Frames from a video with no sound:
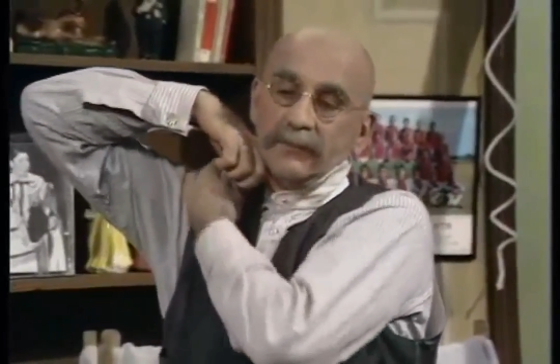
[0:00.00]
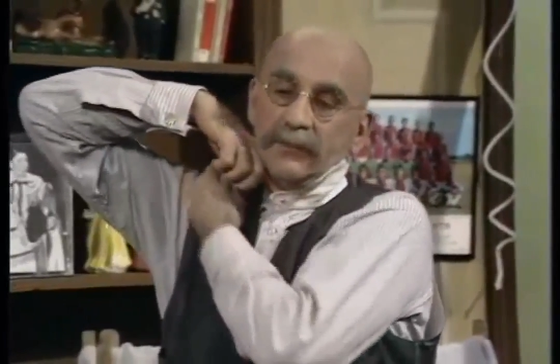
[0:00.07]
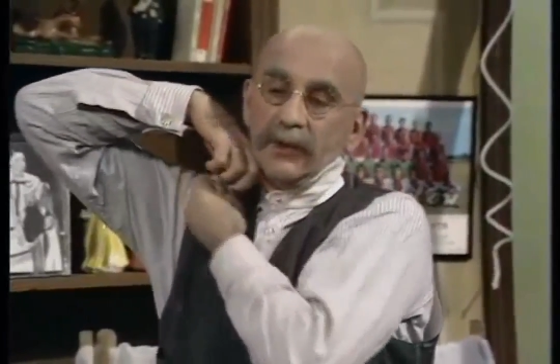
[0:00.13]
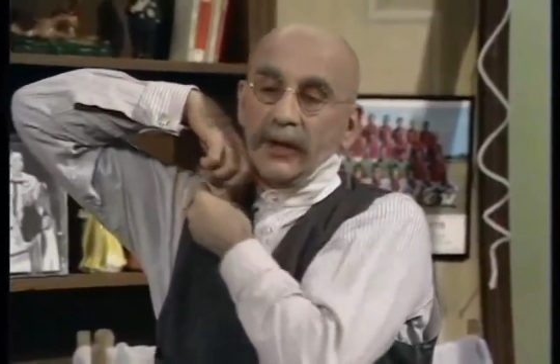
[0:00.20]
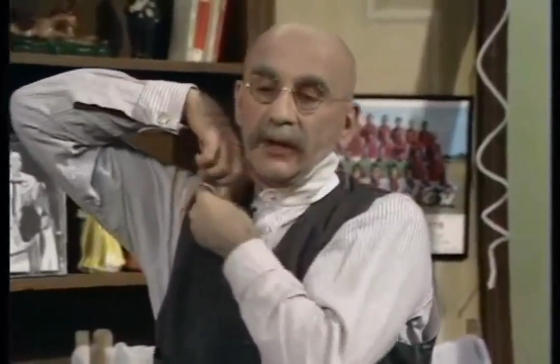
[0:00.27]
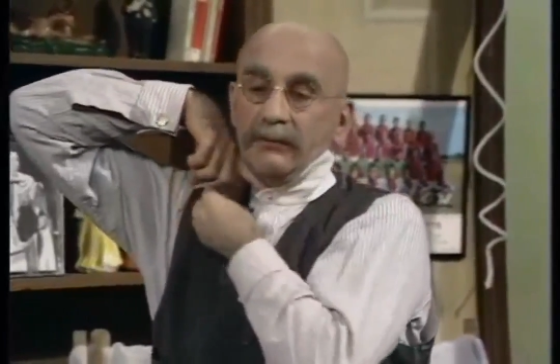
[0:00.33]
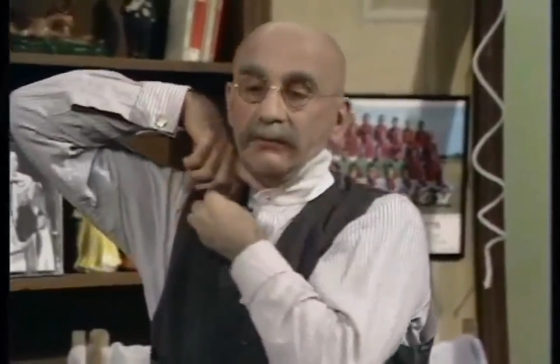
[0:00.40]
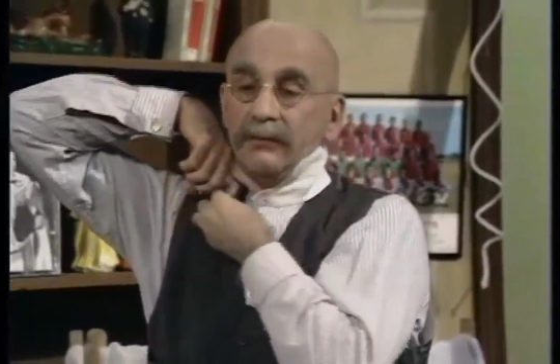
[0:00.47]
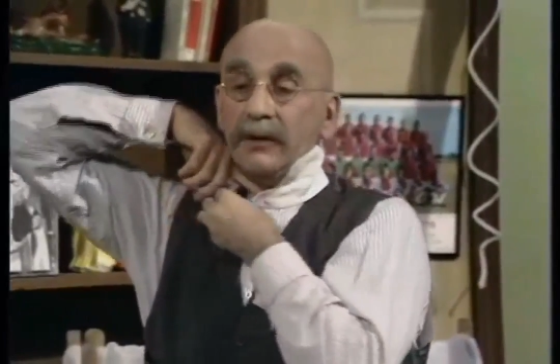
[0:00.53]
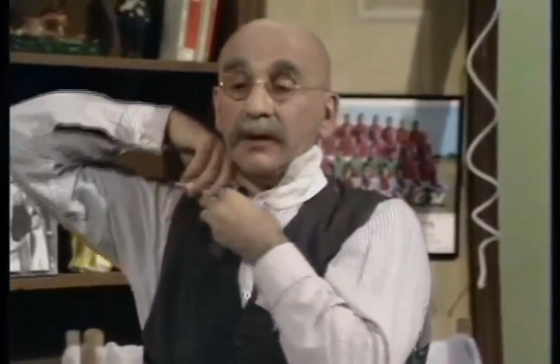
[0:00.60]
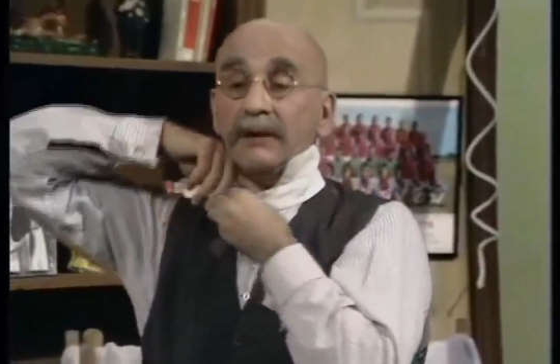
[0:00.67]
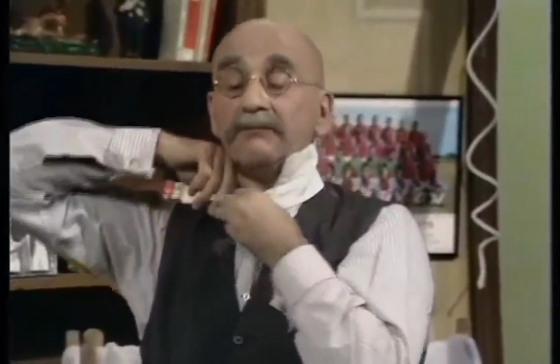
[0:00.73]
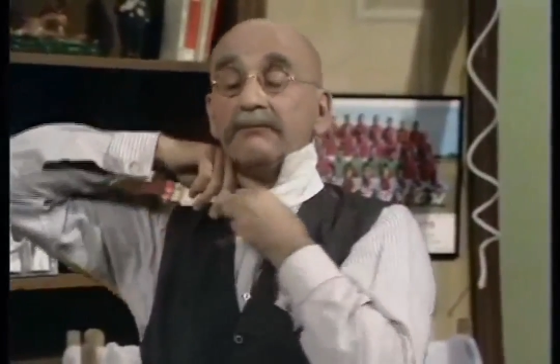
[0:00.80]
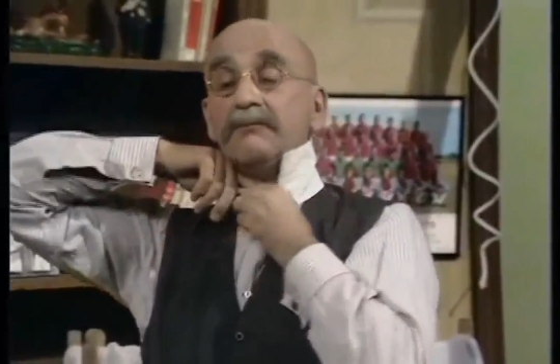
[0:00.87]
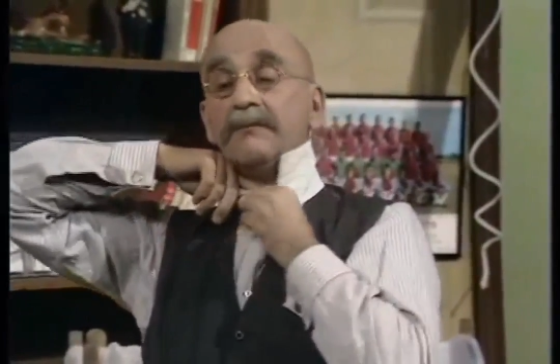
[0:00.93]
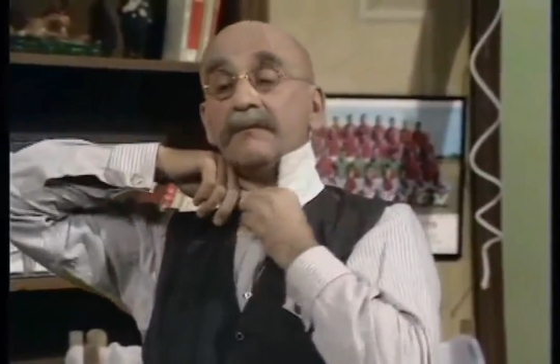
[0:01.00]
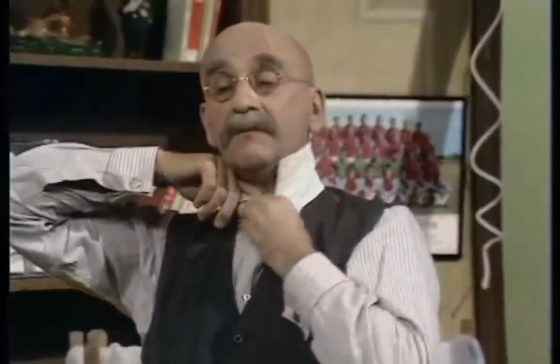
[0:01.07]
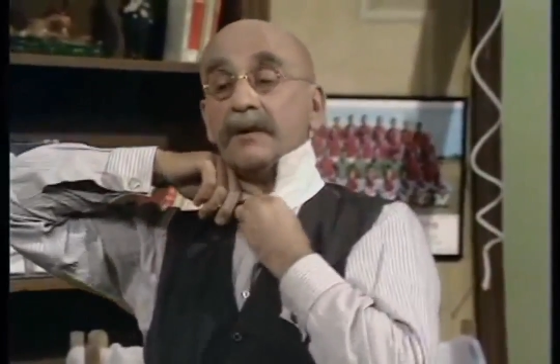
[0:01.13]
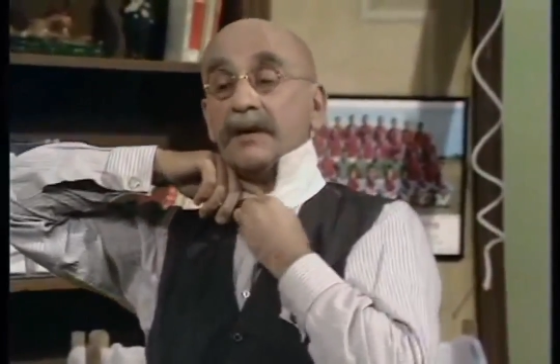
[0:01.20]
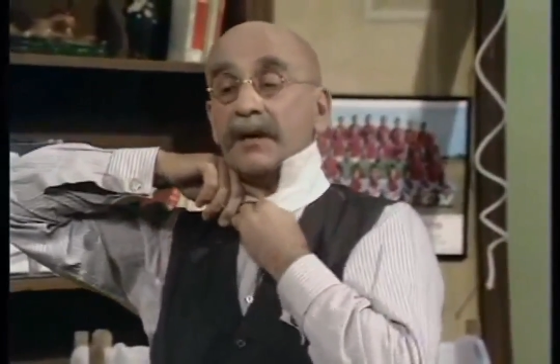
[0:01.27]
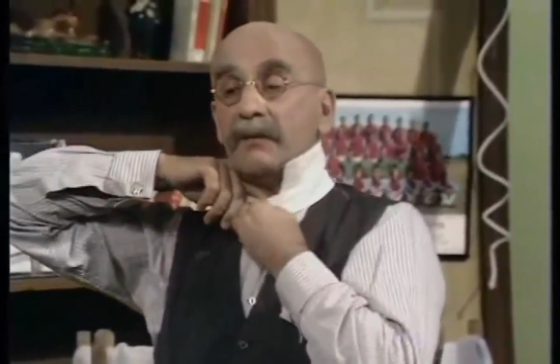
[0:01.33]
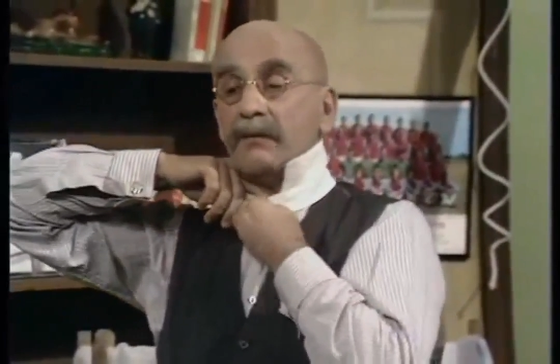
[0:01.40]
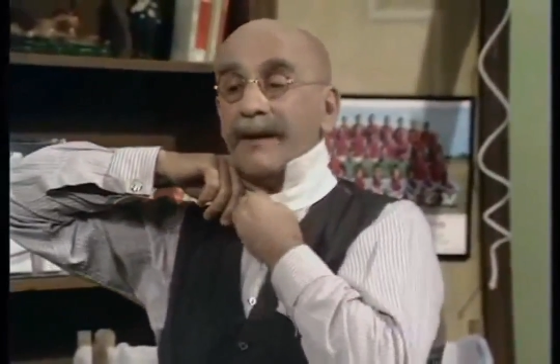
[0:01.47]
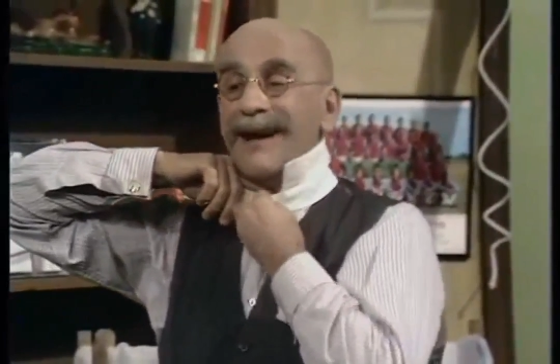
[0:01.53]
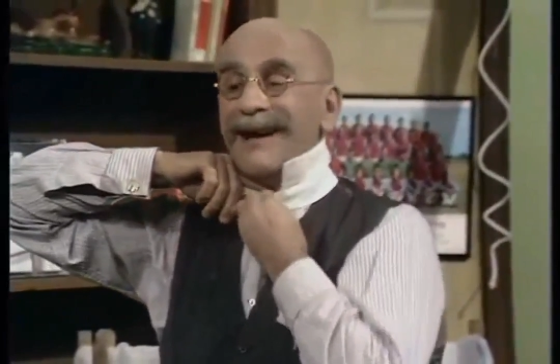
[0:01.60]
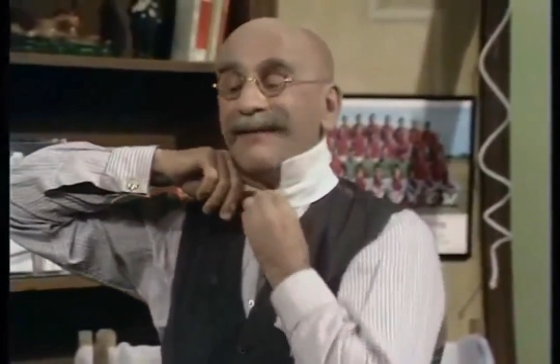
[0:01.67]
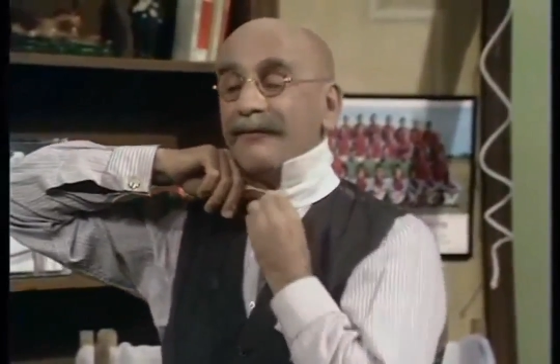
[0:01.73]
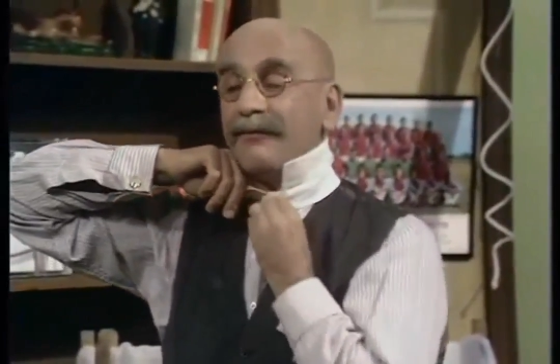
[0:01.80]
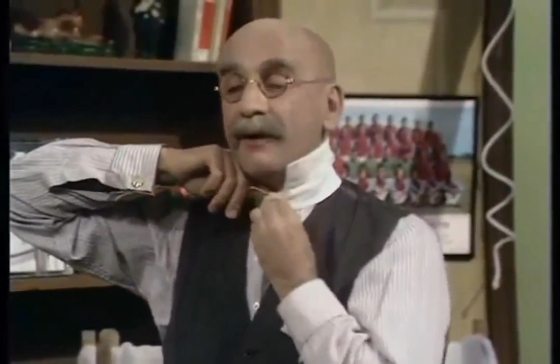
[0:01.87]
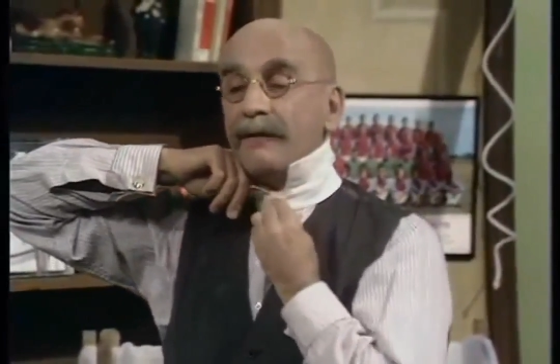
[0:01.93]
You know, like if we're going to play
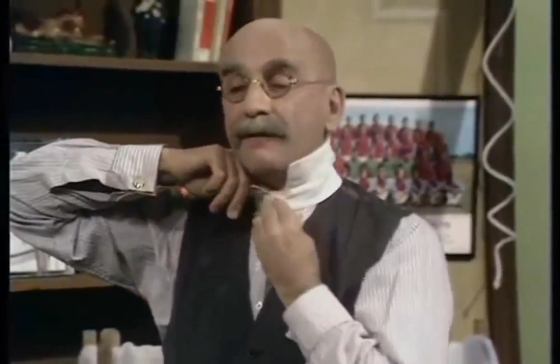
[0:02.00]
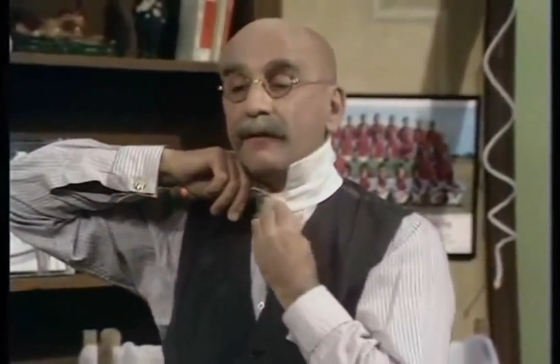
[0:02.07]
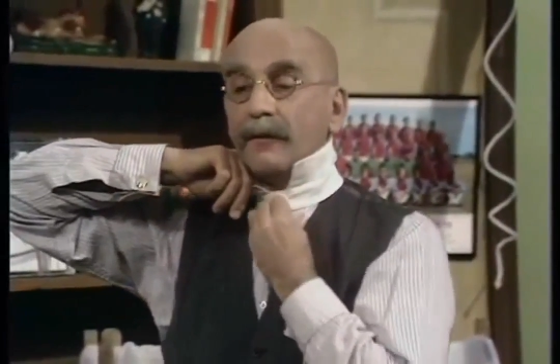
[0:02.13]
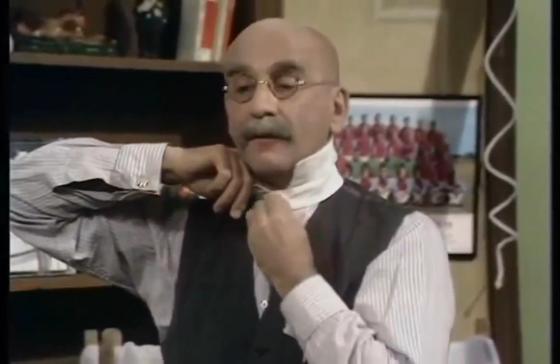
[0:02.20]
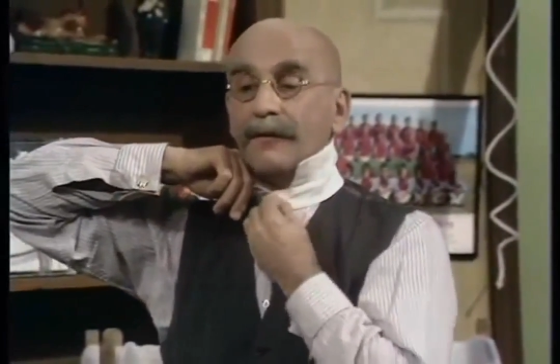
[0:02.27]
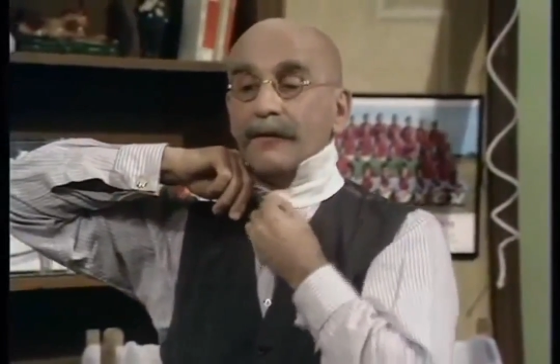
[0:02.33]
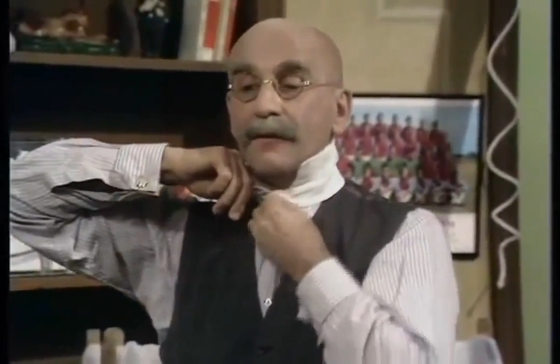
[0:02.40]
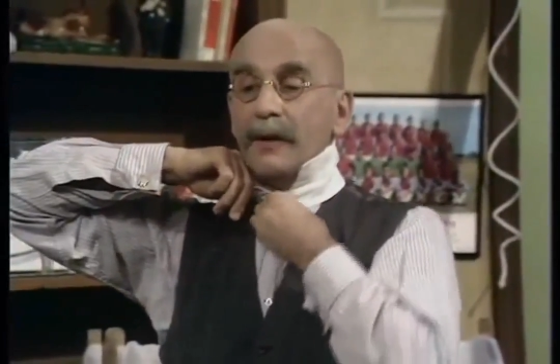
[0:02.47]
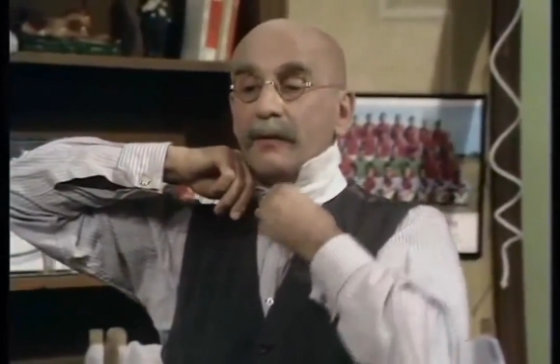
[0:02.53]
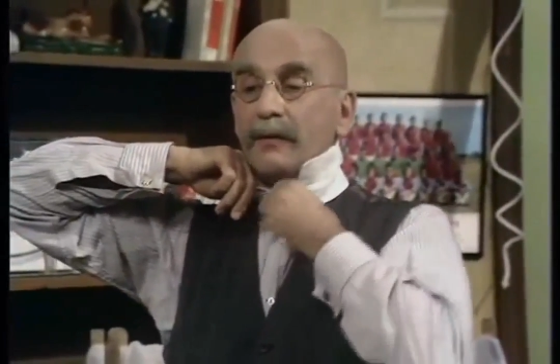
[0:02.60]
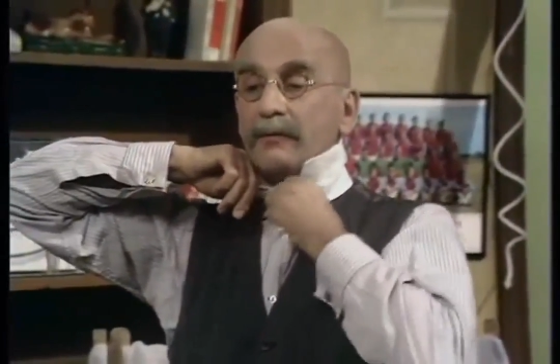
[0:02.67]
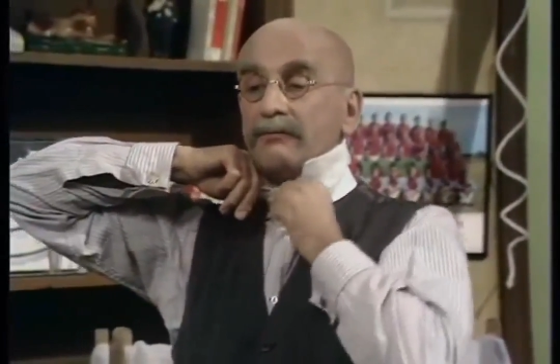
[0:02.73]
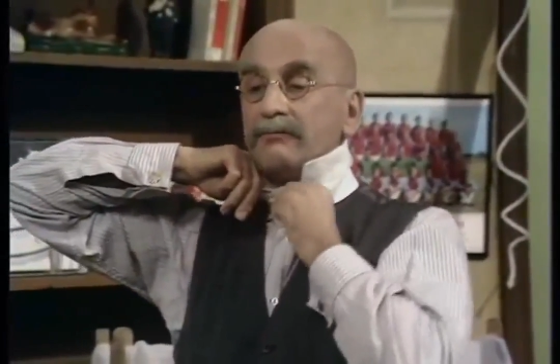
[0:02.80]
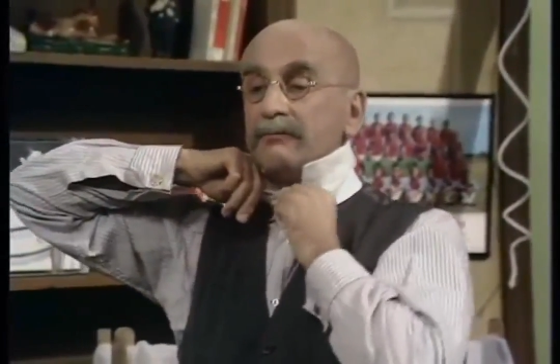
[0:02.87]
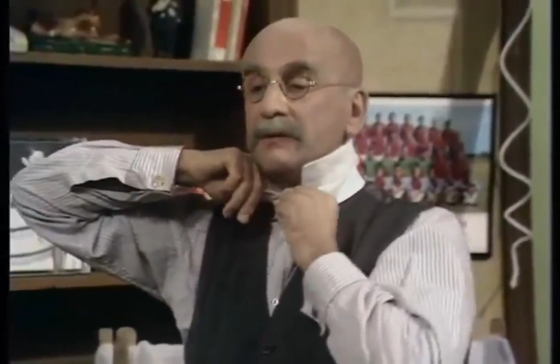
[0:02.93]
a 3-4-3 or